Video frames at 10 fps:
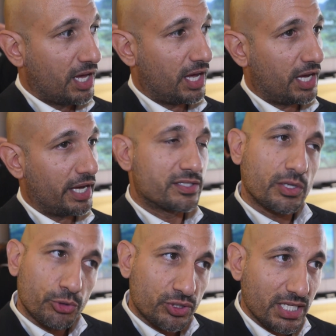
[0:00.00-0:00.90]
It's
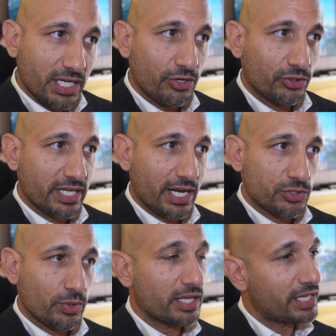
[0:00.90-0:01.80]
a boutique hotel
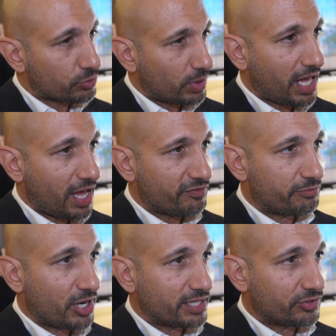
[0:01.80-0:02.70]
as well that will have
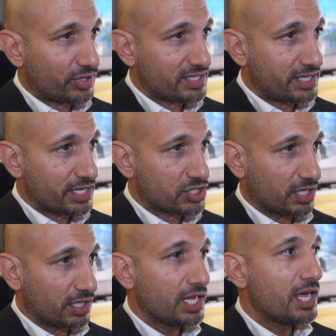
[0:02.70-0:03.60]
branded
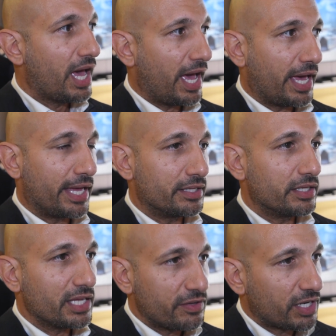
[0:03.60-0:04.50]
residential. And
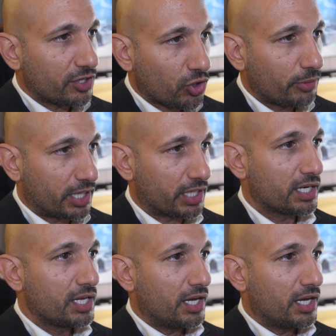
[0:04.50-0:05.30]
even in Khobar,